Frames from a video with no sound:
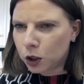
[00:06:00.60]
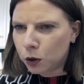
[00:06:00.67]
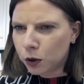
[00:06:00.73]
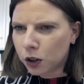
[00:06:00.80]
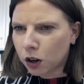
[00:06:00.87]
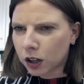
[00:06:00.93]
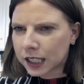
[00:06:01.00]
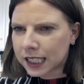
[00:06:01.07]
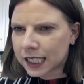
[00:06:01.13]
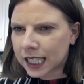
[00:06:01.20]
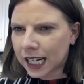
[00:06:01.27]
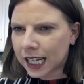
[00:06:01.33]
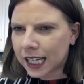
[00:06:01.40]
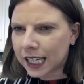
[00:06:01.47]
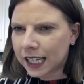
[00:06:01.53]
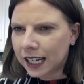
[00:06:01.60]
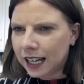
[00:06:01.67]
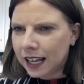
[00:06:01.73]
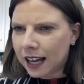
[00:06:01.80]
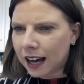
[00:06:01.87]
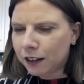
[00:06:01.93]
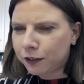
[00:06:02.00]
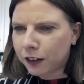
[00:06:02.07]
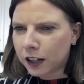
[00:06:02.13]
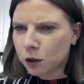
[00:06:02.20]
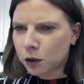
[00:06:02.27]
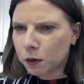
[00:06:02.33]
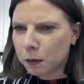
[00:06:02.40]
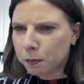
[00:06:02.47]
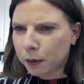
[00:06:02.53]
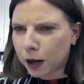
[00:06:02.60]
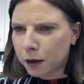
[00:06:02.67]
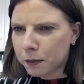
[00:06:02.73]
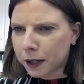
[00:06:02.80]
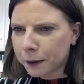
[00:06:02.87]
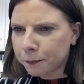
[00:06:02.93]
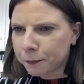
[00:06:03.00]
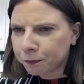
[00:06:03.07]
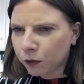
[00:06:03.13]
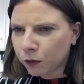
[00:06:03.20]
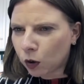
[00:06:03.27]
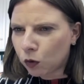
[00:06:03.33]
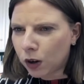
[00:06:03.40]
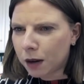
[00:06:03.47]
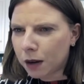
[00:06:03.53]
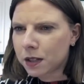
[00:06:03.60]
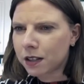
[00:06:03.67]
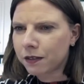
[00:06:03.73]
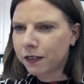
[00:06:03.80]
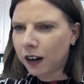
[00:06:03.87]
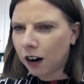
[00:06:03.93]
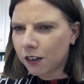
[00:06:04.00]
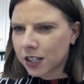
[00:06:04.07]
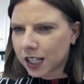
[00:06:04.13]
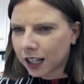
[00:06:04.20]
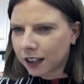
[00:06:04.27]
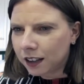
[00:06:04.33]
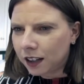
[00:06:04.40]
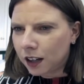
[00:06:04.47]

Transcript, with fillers: New York City. Alfonso in Birmingham. Raymond in Florida.